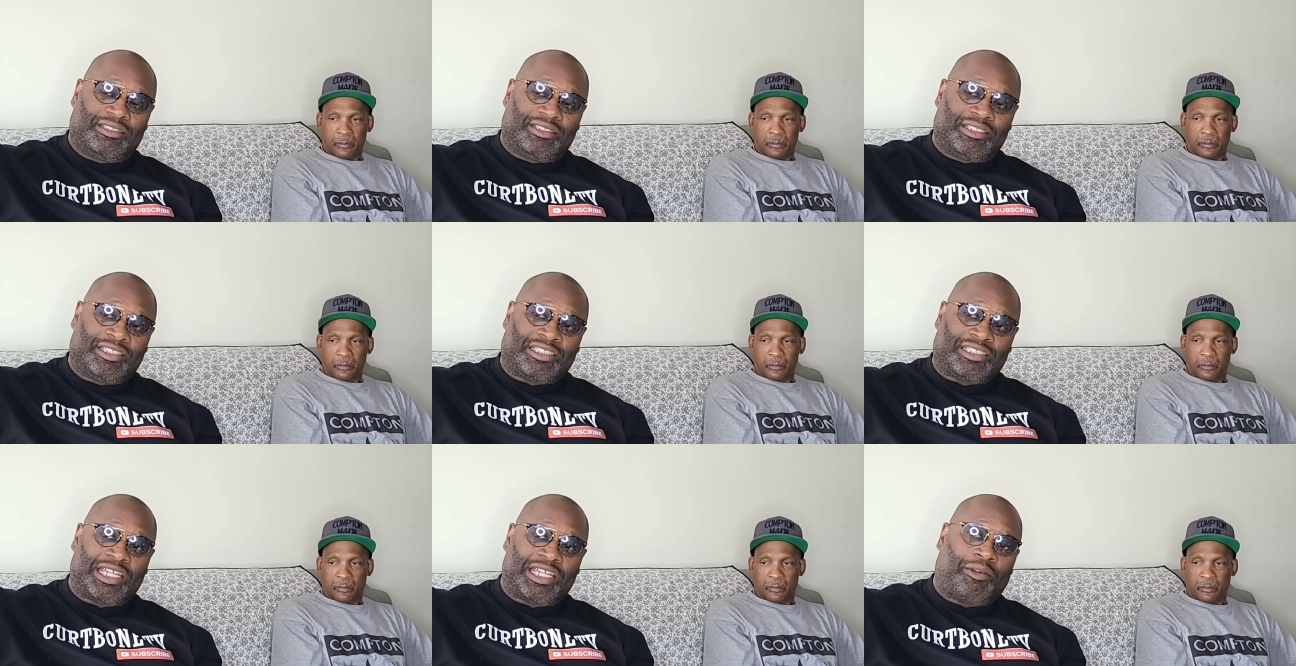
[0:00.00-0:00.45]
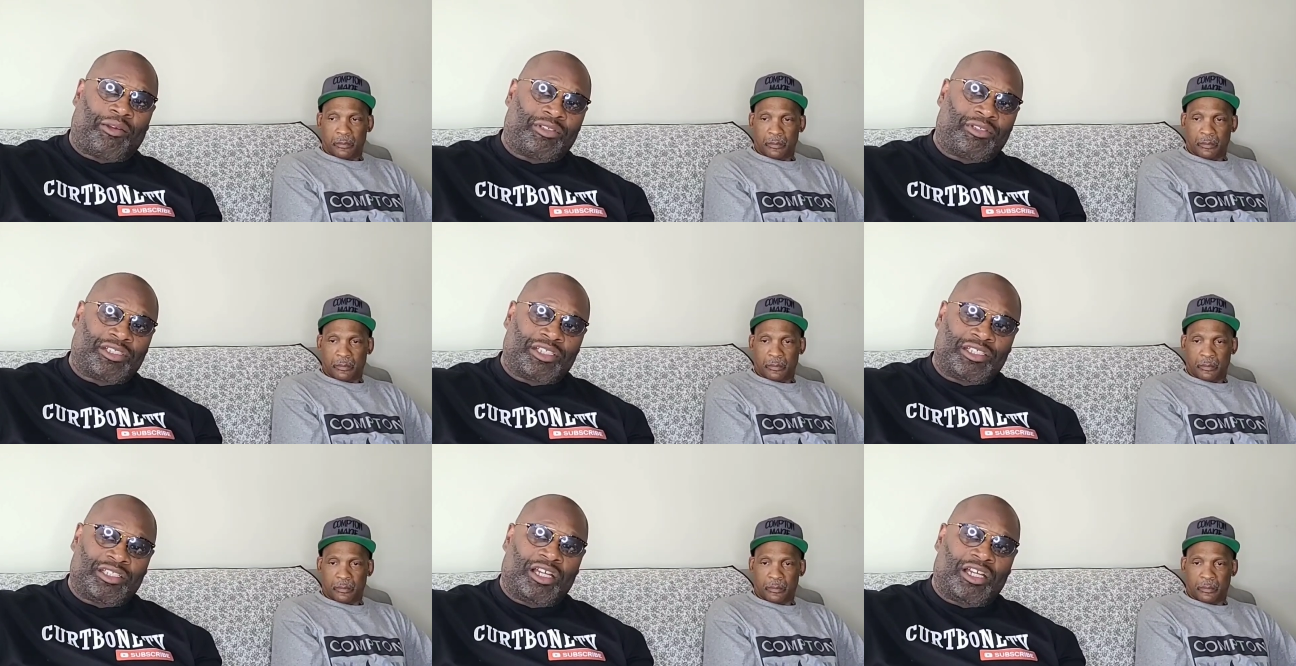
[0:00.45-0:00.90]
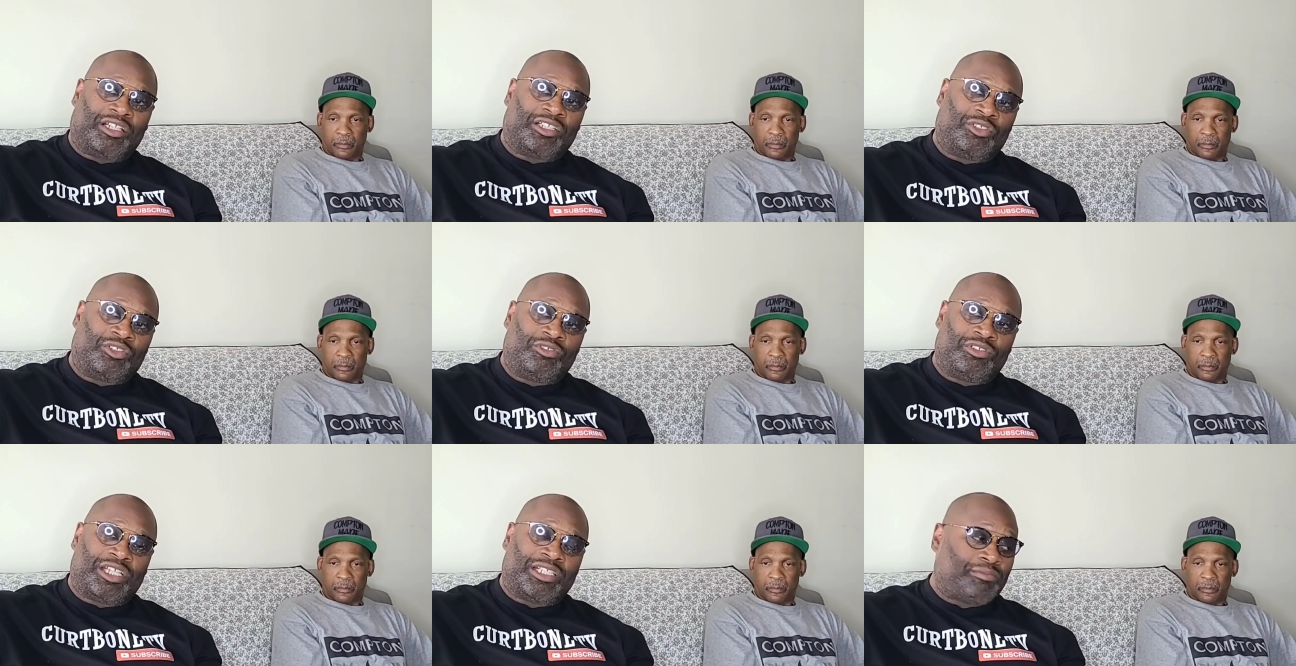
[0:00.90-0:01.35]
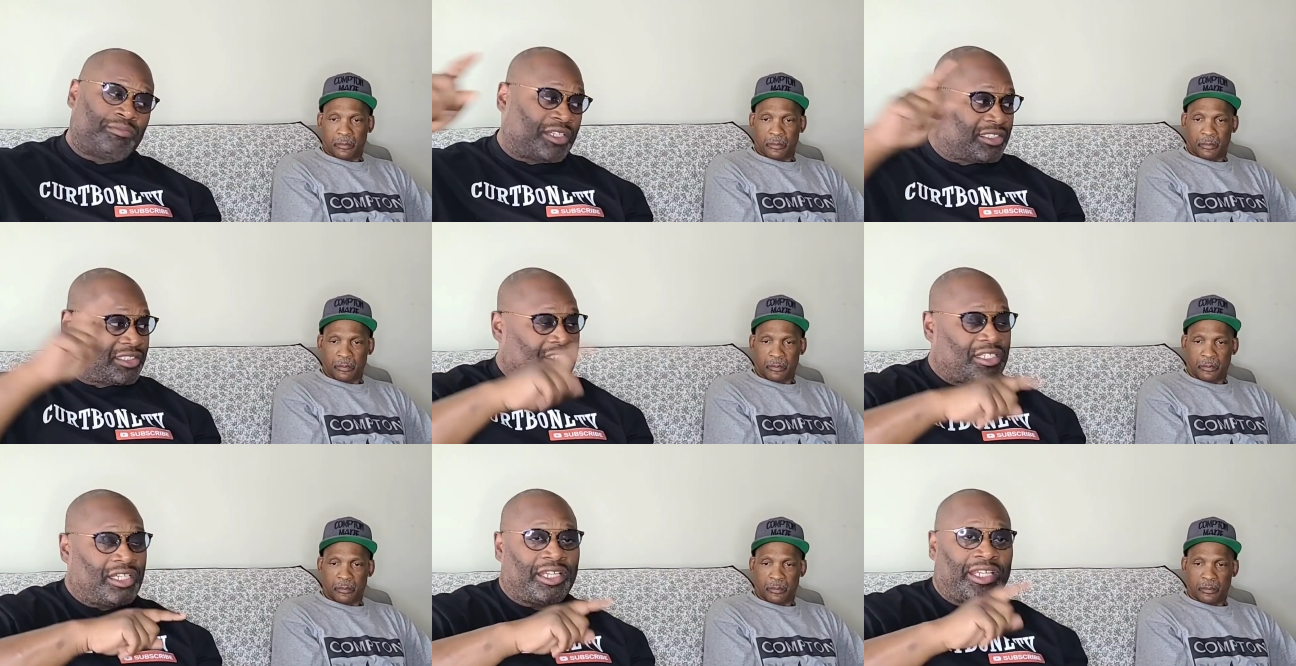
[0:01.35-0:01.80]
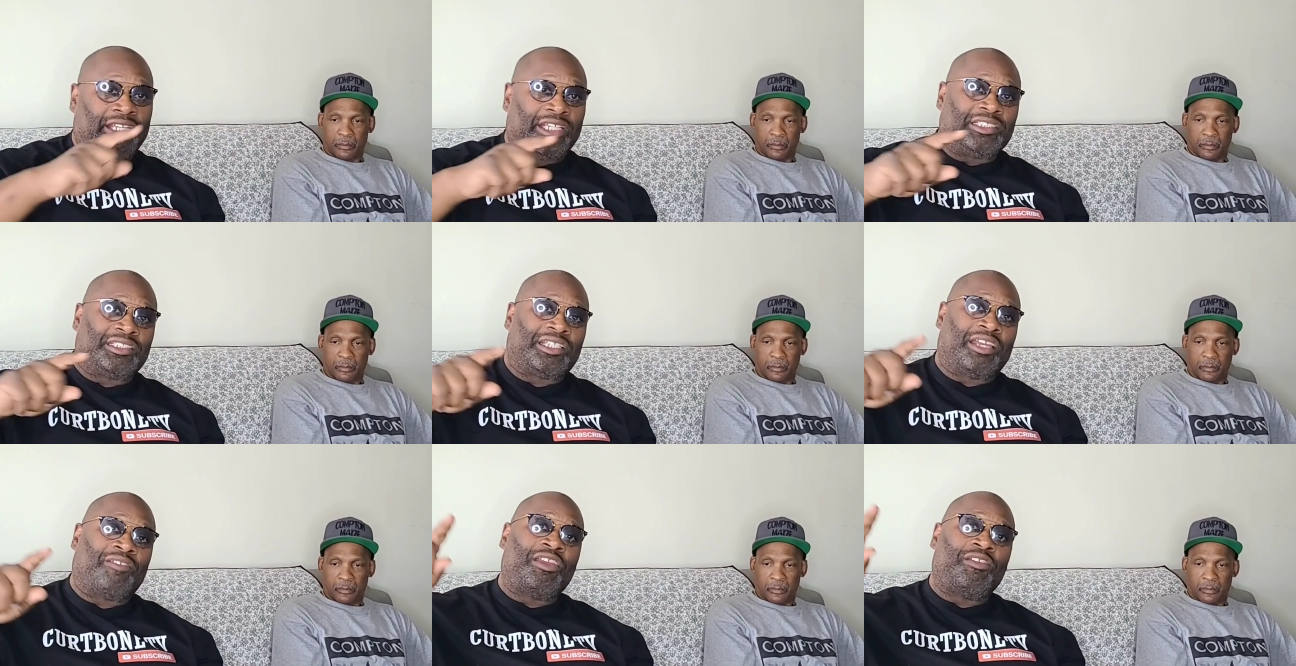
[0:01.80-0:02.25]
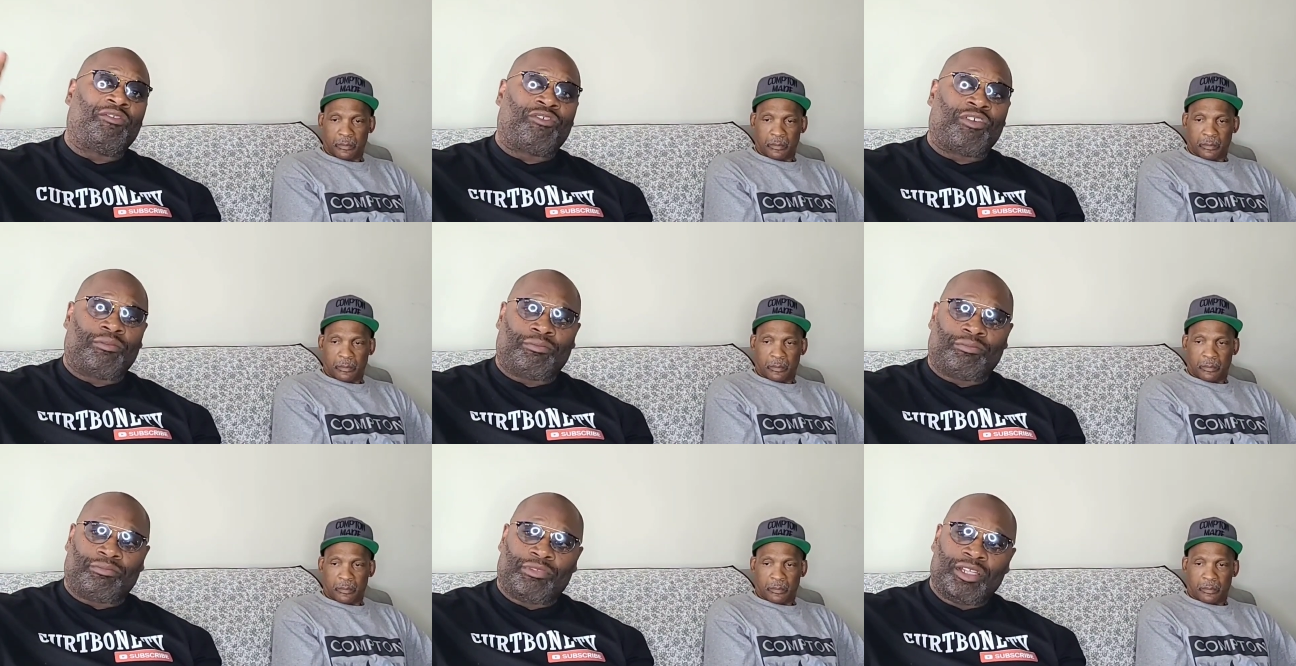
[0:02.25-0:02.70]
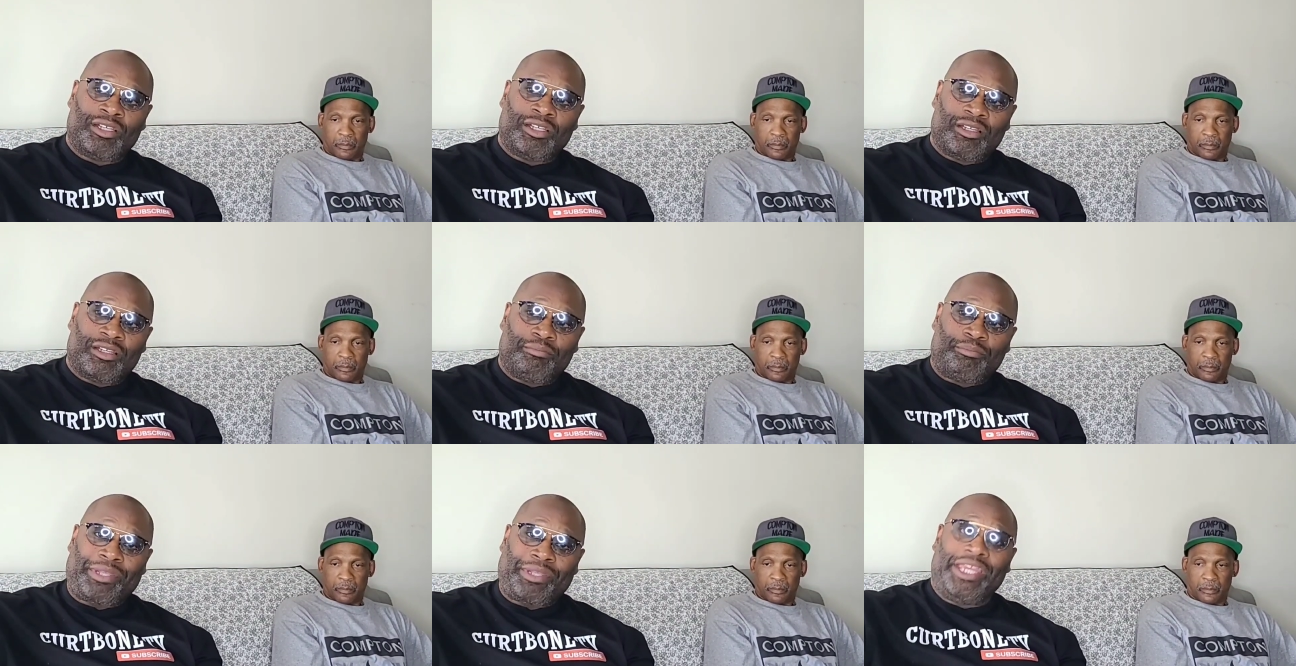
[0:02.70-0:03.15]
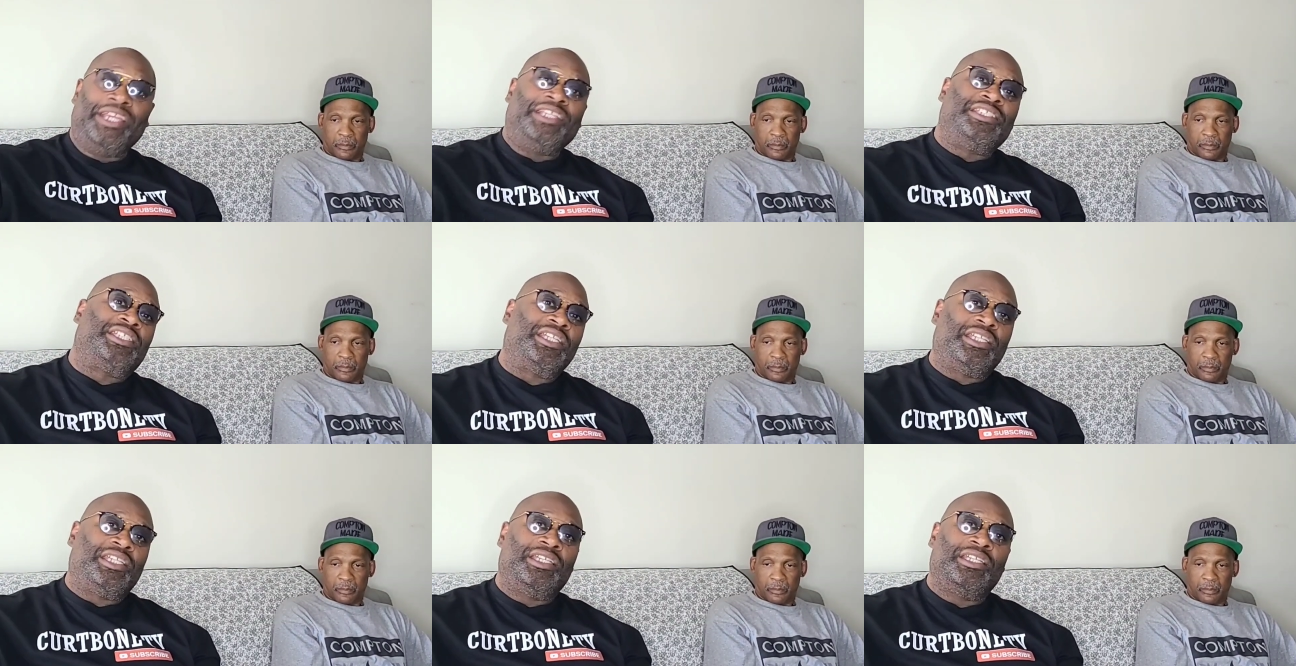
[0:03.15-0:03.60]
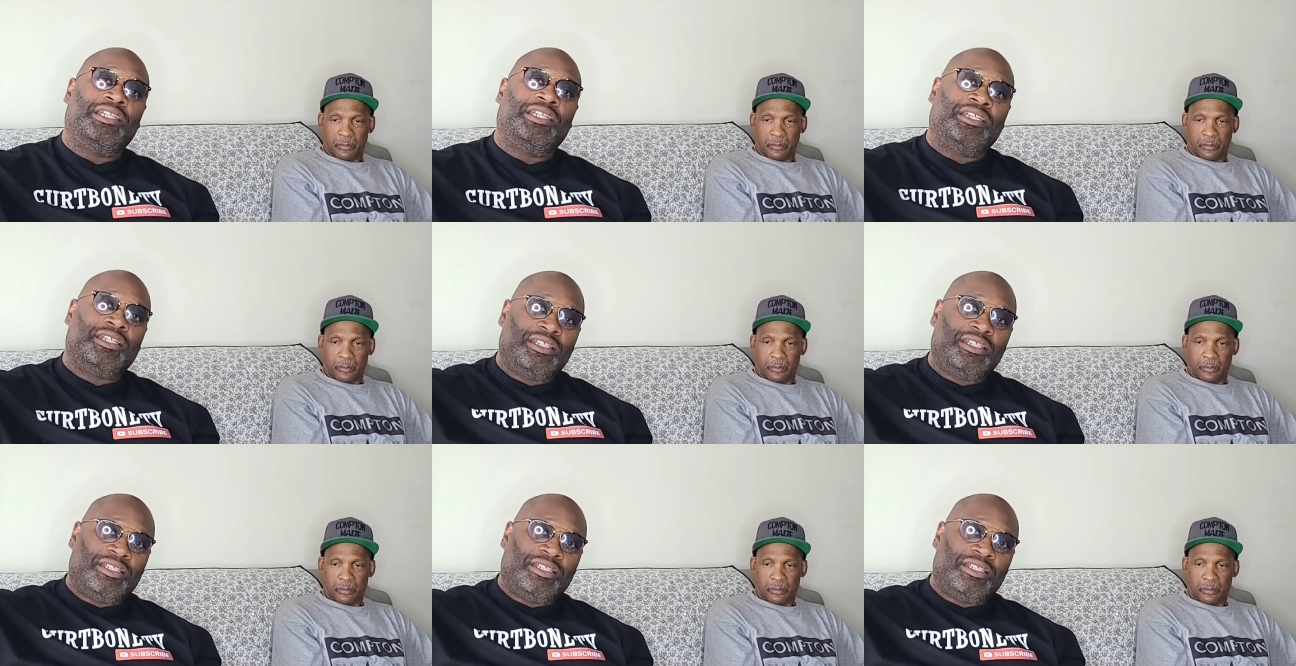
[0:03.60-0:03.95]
Speaker 1: This thing was a young dude that's my son age. If he from PG